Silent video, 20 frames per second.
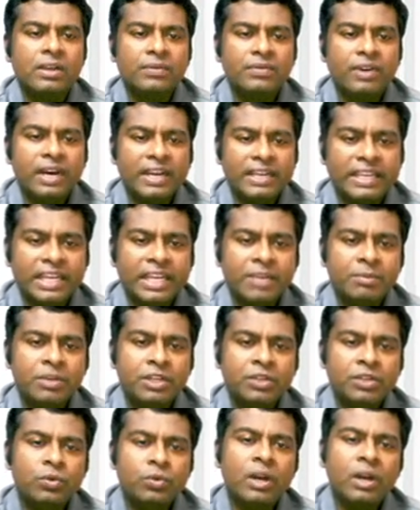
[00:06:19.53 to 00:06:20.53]
For
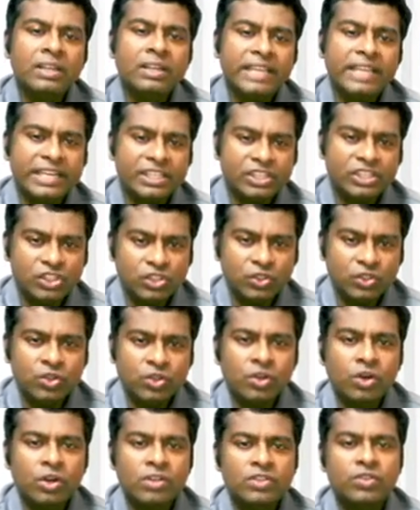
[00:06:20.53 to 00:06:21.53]
element 1 there is two
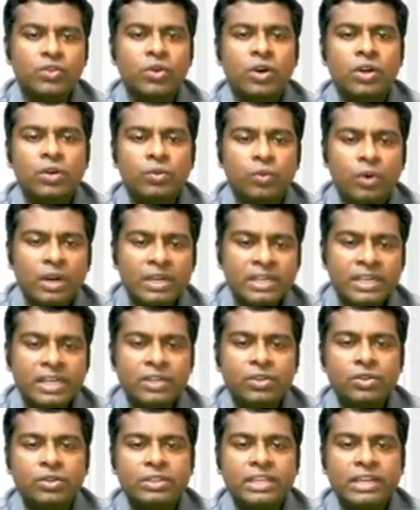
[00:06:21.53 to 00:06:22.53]
nodes, node 1
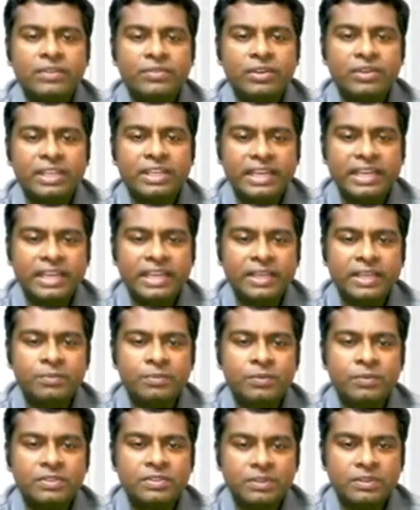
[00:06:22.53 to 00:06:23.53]
and 2, therefore here I
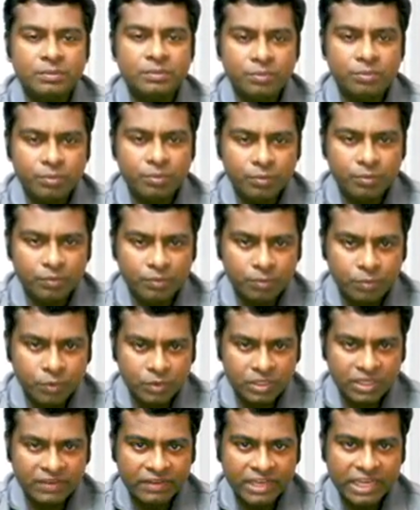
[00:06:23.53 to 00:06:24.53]

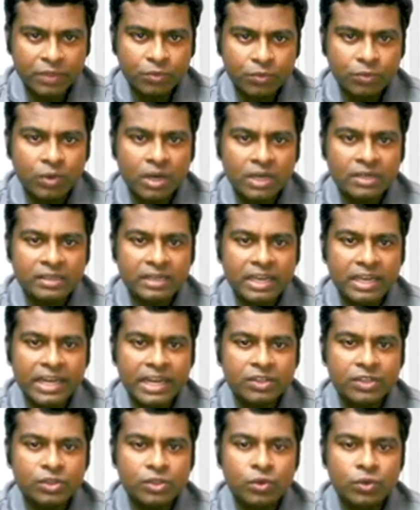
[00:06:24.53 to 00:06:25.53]
put the value 1
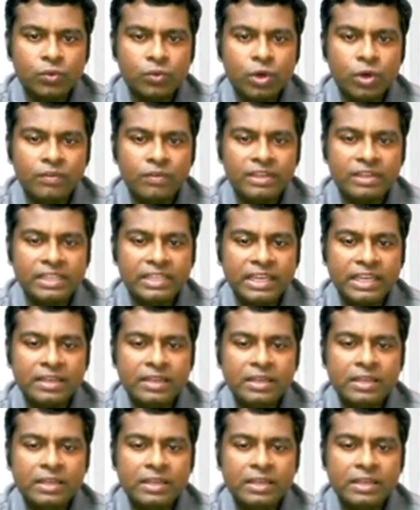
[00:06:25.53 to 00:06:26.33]
and 2 over the